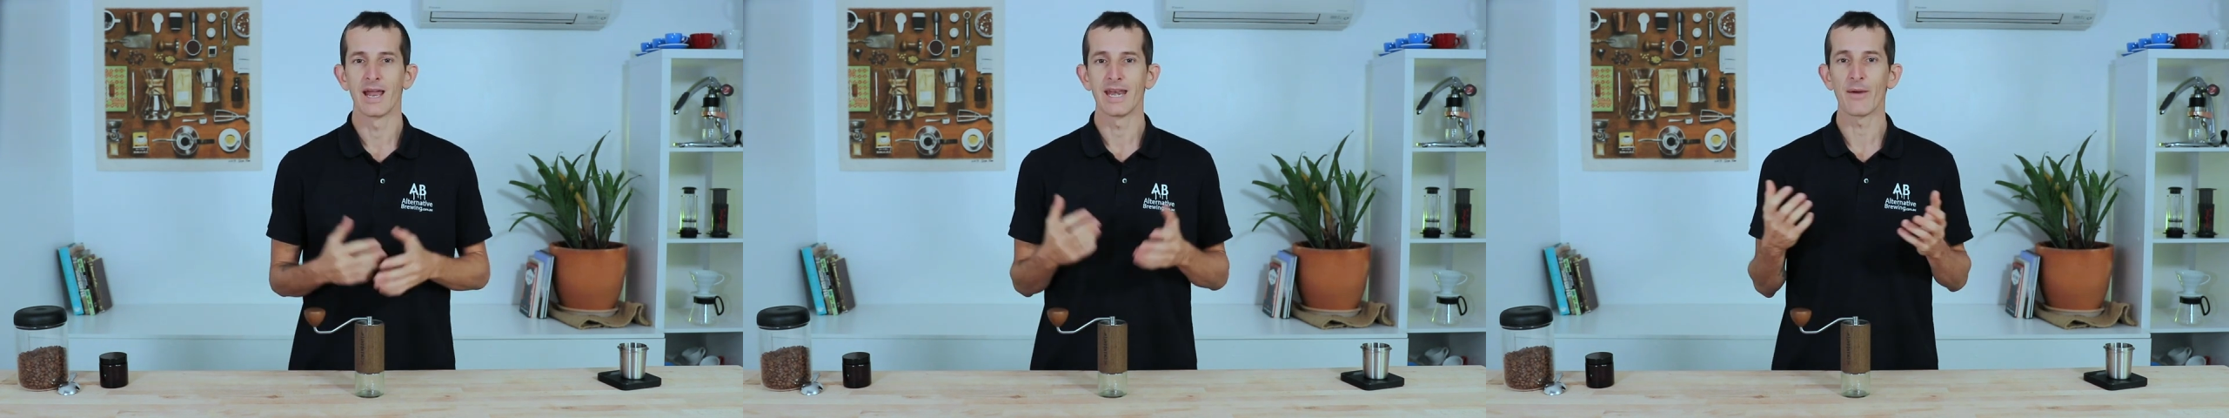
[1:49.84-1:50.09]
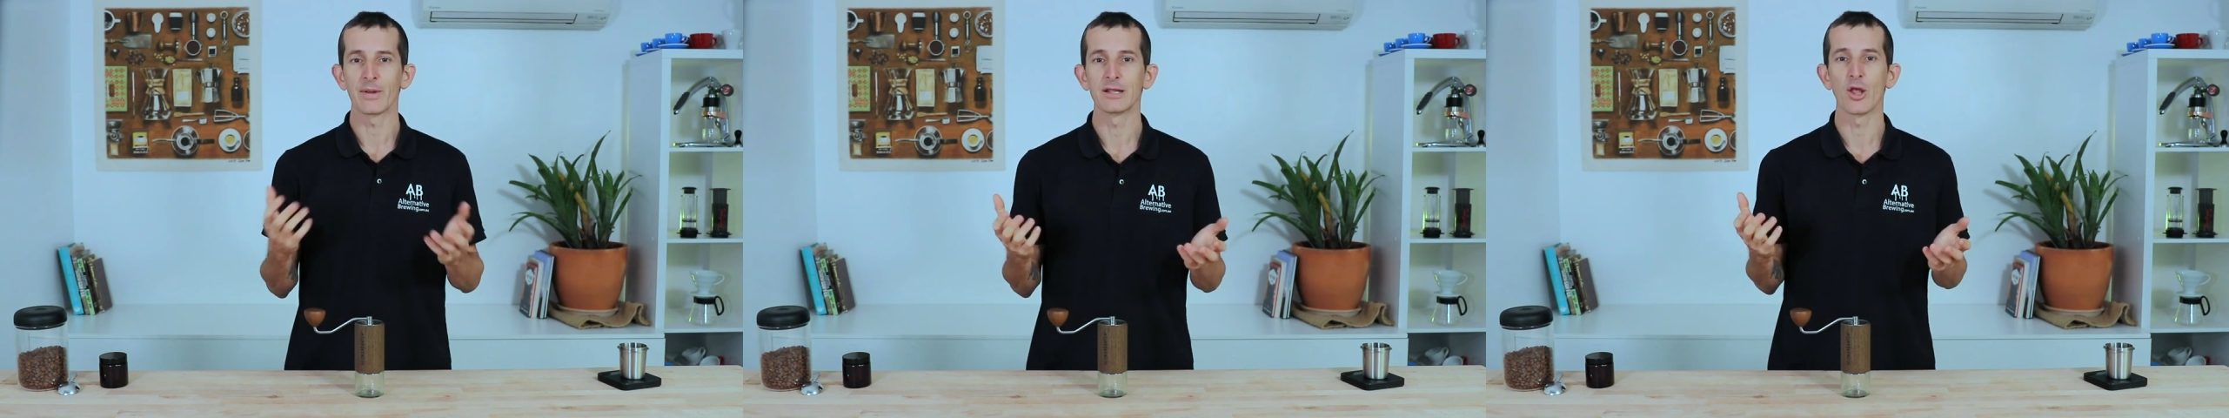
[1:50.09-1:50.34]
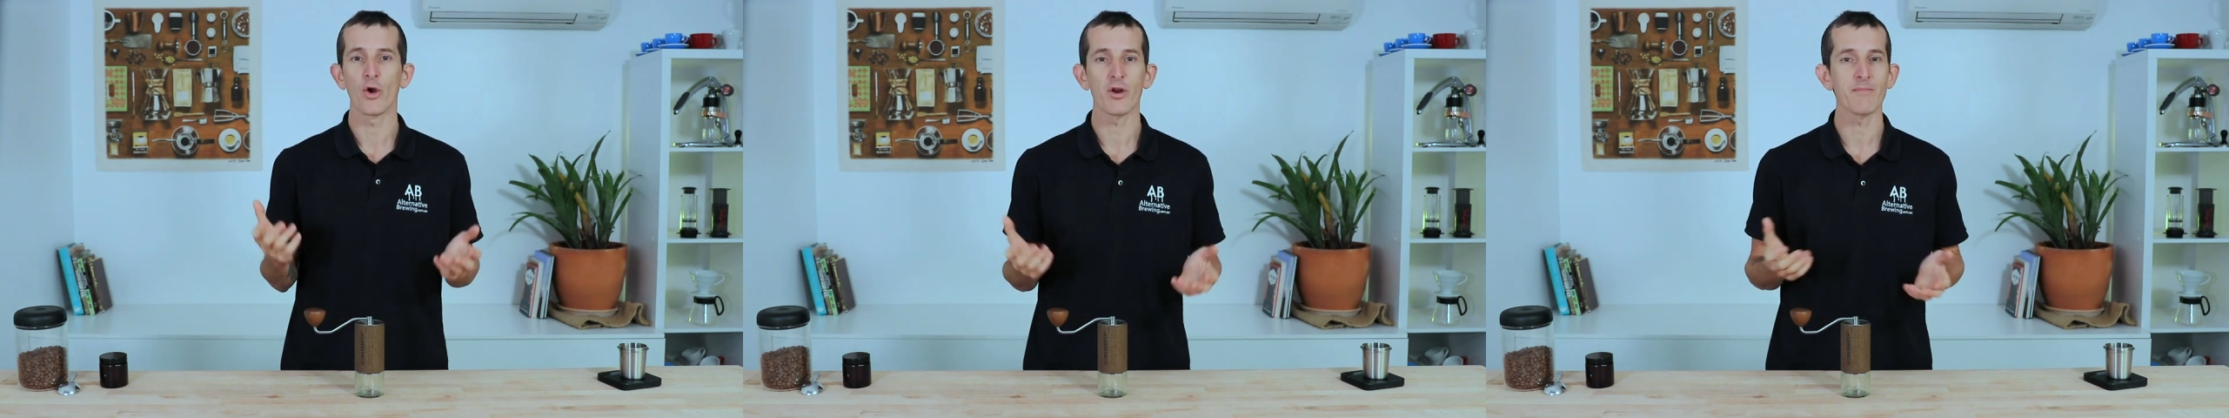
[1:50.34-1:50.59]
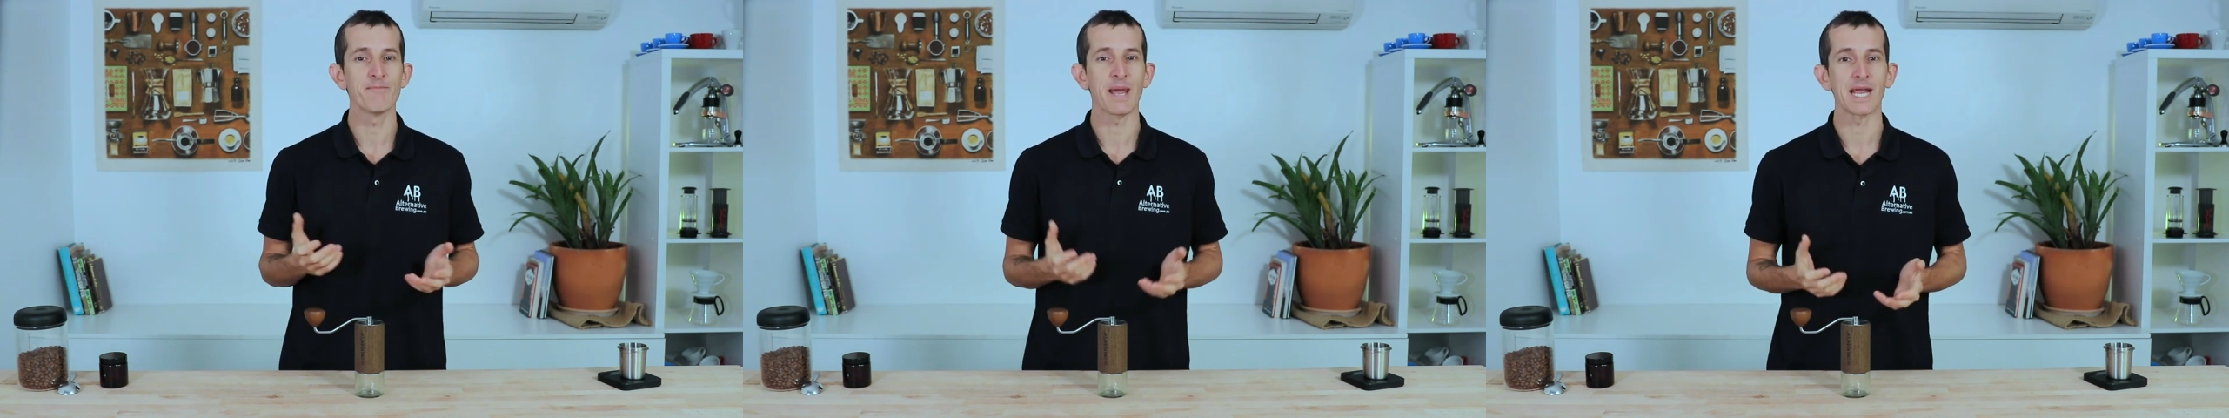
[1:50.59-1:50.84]
Now when
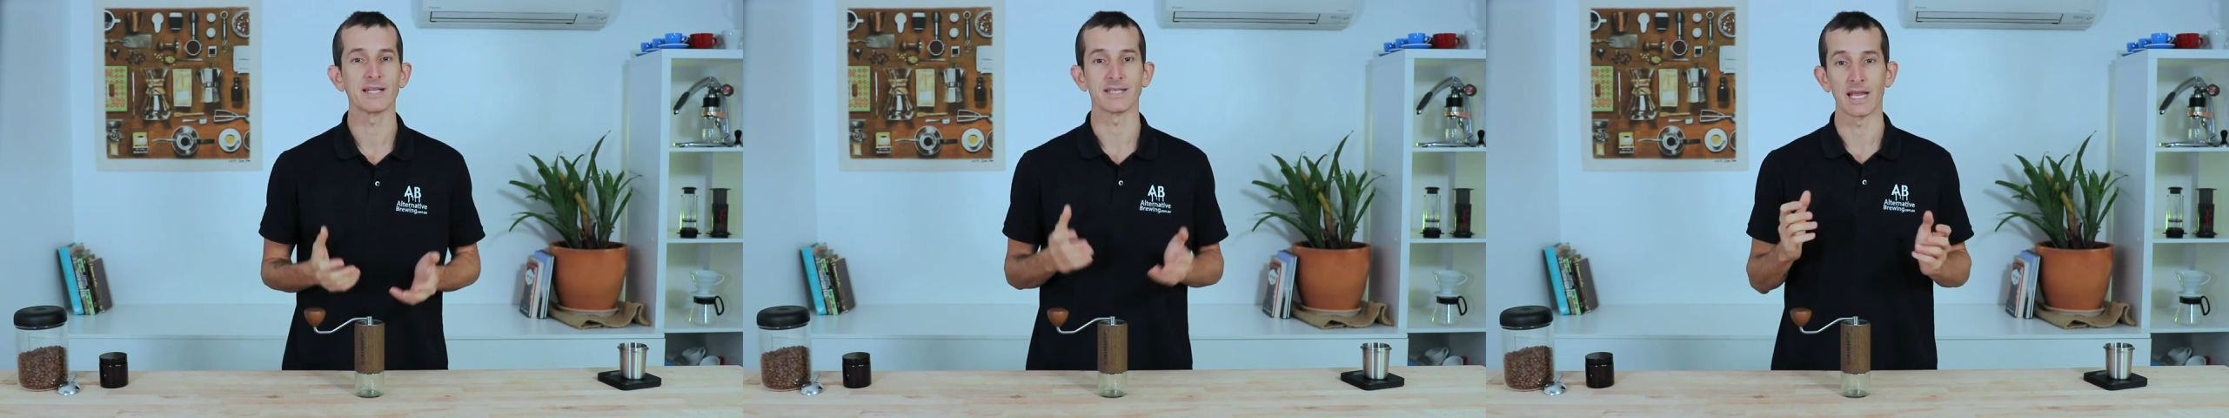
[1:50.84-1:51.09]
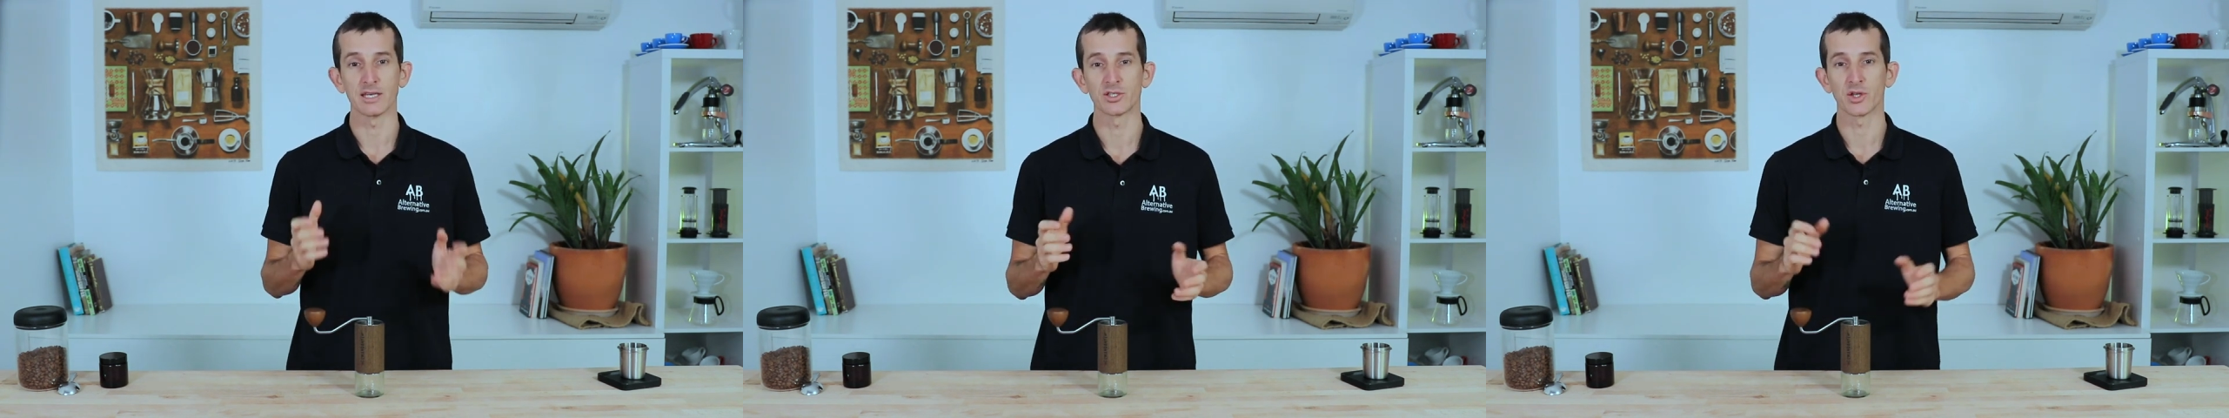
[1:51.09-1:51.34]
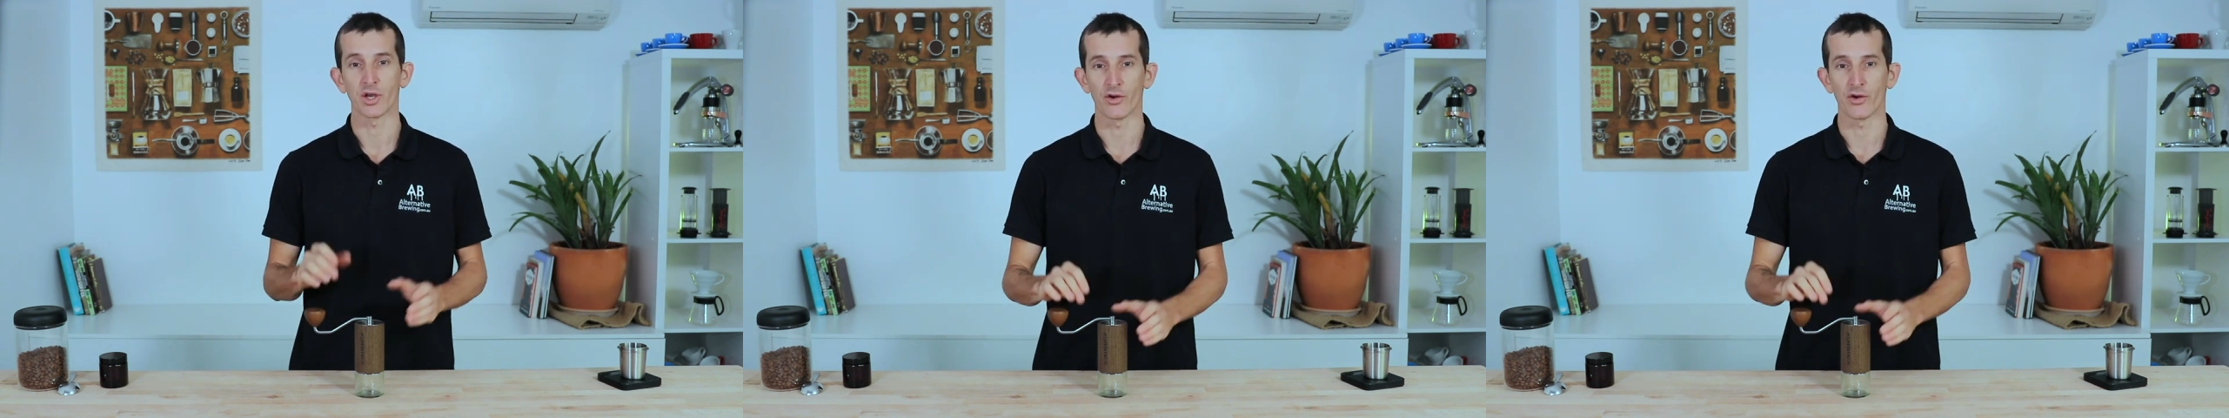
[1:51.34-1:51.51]
loading beans into the